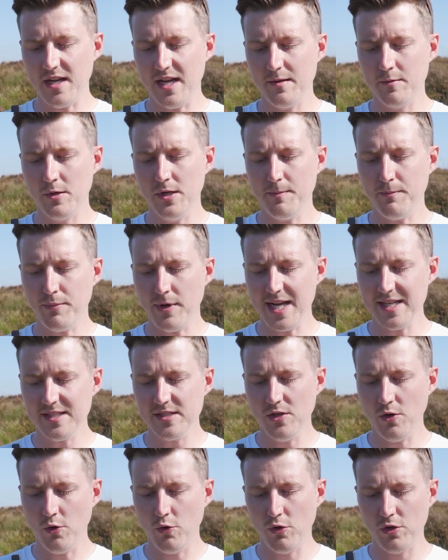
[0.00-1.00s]
and I'm going to
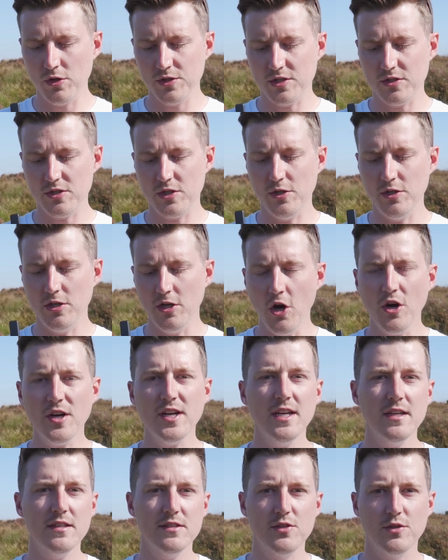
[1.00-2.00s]
press and hold to
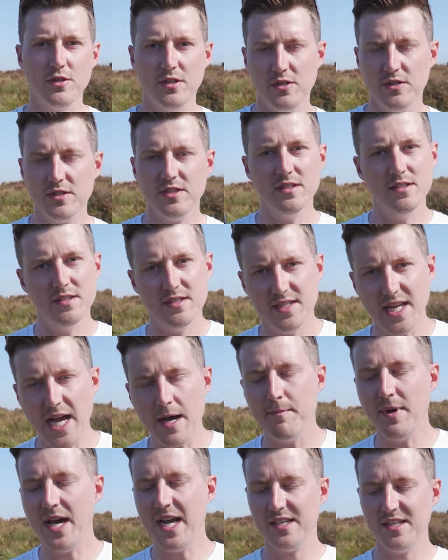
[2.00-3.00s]
lock it so that it doesn't
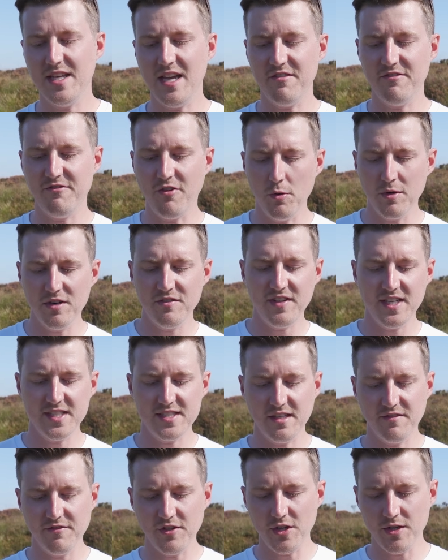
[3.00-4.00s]
snap back to that forward
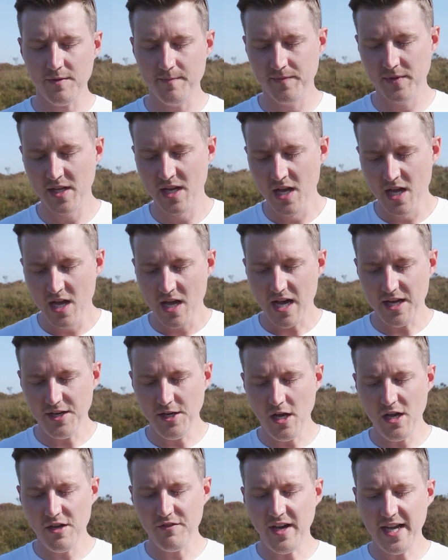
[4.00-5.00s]
facing view.
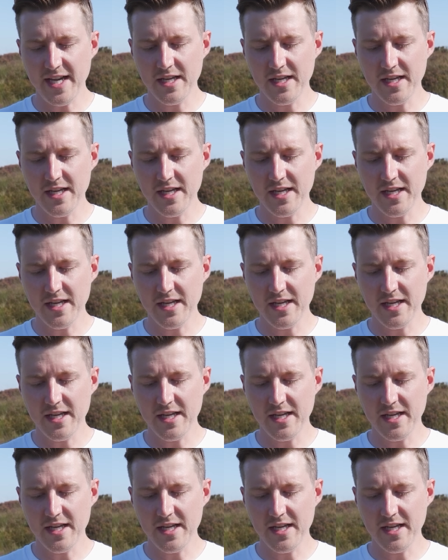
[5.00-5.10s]
And now if